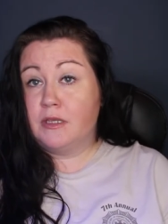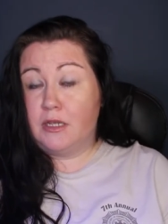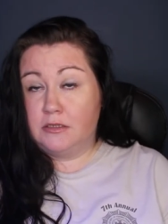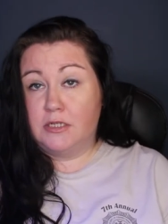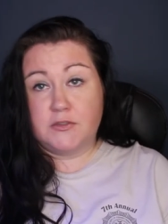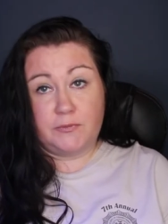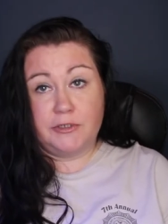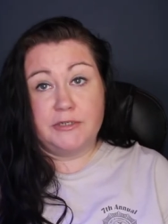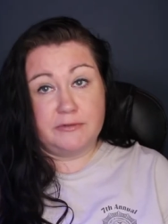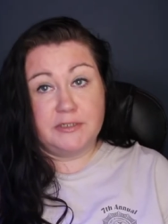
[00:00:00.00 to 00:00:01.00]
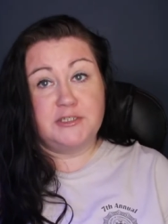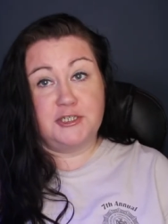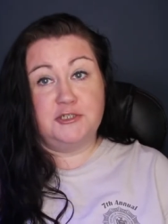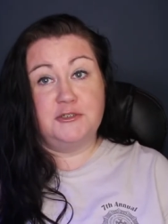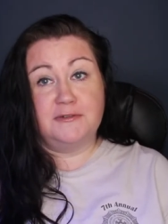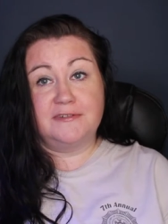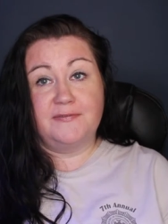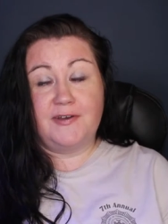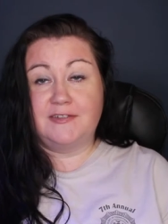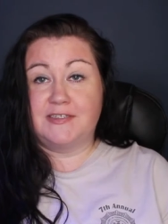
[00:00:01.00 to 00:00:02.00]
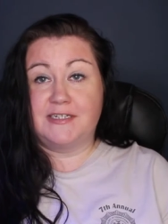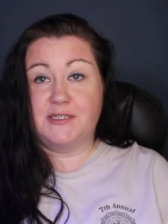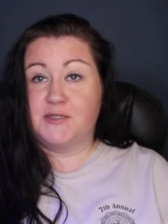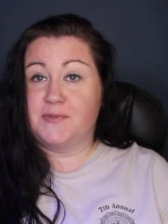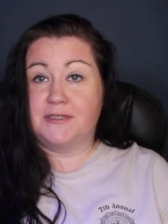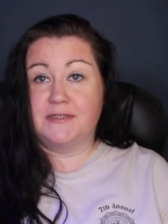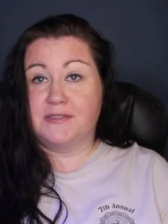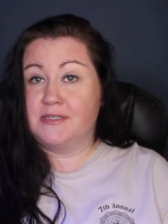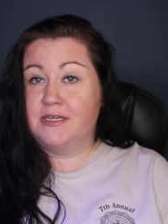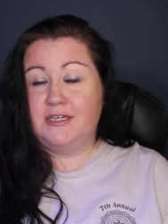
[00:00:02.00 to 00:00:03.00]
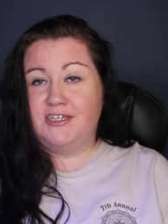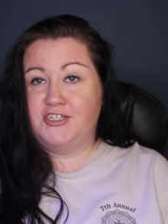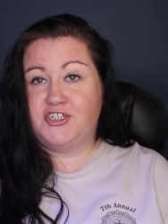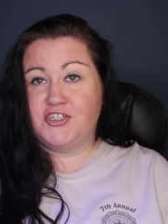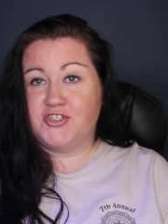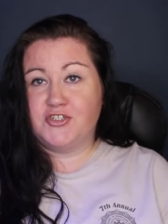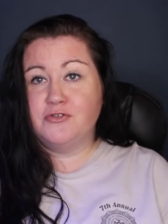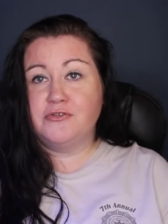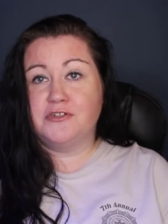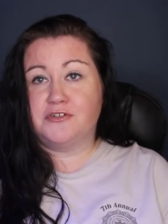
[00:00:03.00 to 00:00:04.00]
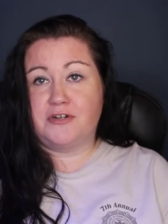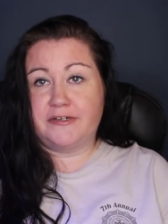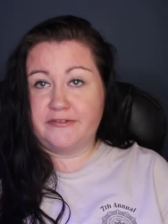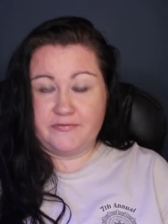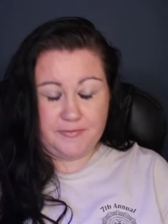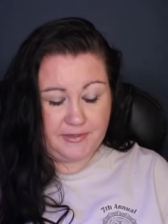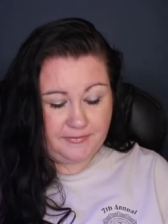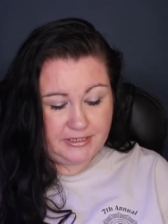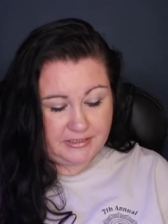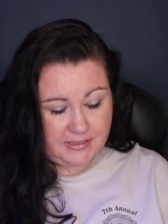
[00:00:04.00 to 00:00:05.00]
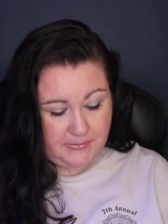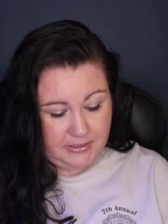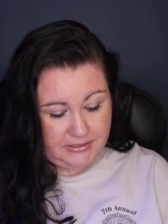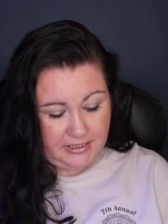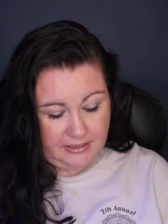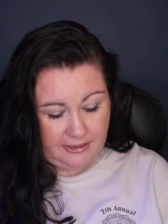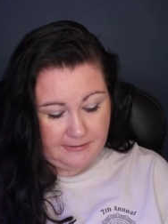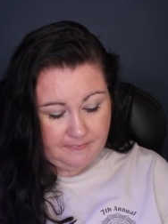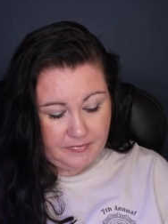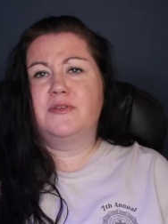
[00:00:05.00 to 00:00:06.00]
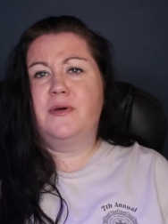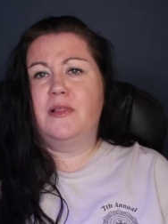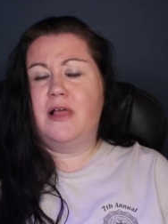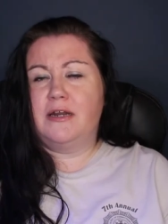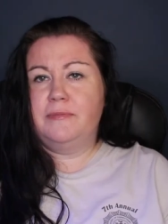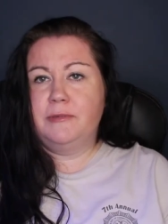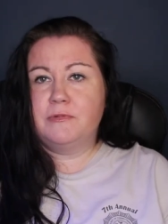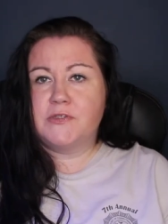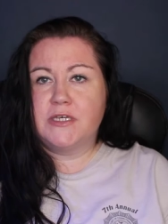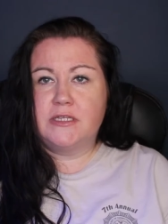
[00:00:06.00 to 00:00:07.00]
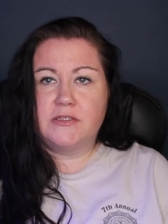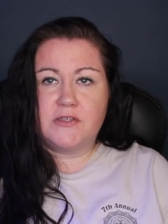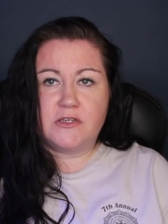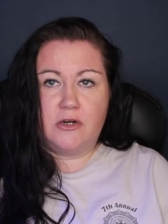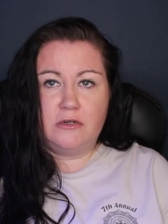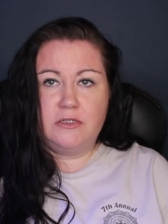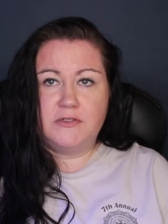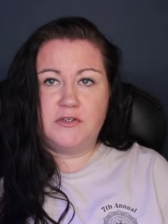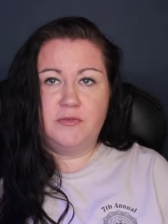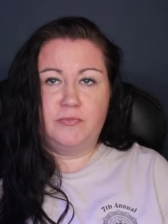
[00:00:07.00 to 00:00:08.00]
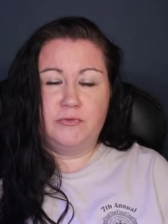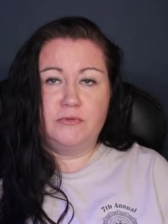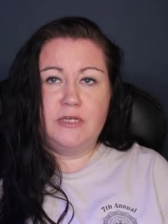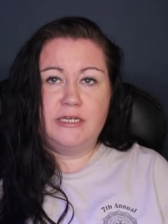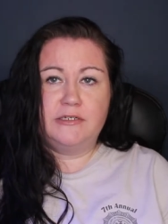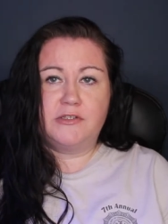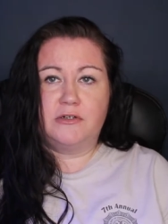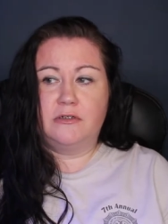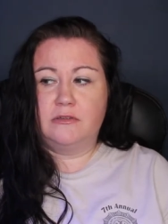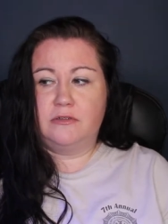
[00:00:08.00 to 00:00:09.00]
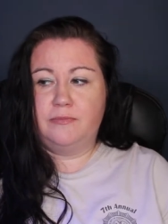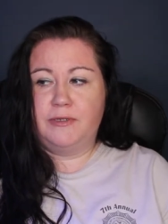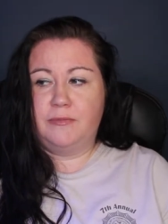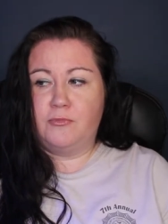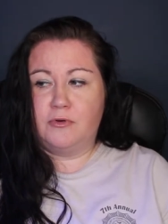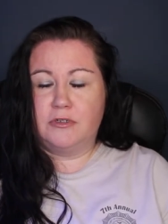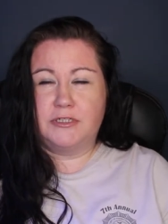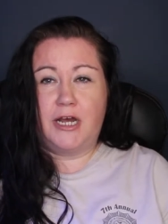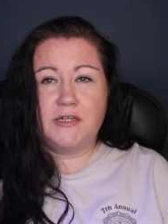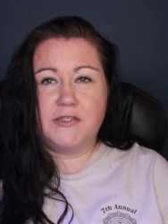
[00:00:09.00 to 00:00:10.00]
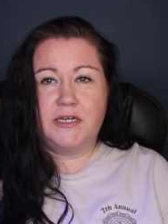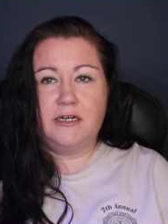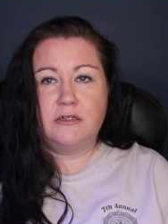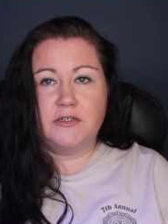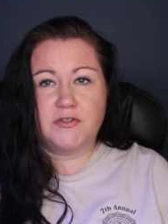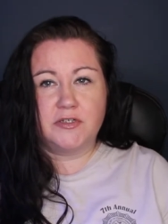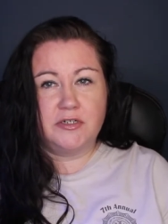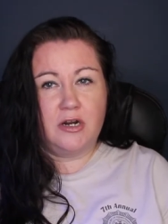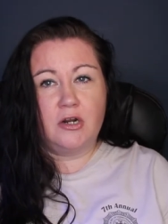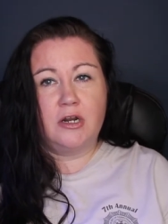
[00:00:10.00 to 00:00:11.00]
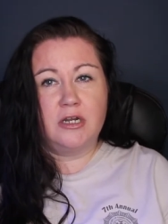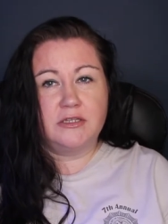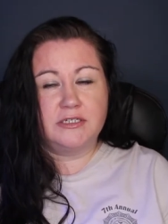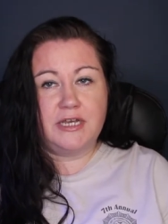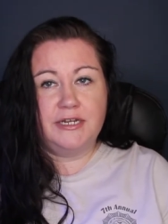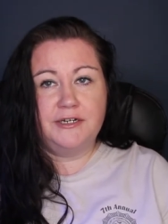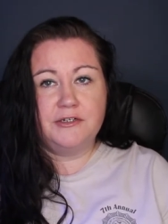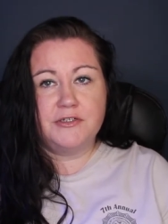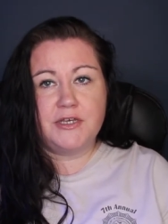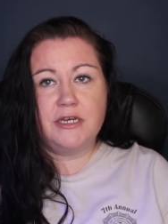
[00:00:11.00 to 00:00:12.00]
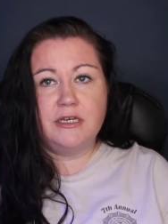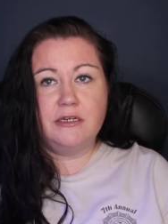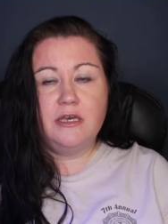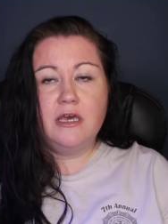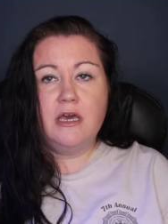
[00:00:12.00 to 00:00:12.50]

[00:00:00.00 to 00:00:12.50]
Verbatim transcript: And that's where he'll continue to live out his days because he's just too destructive to be in my display tank. A lot of people say that scarlets or blue legs are a little bit more docile because they are on the tinier side.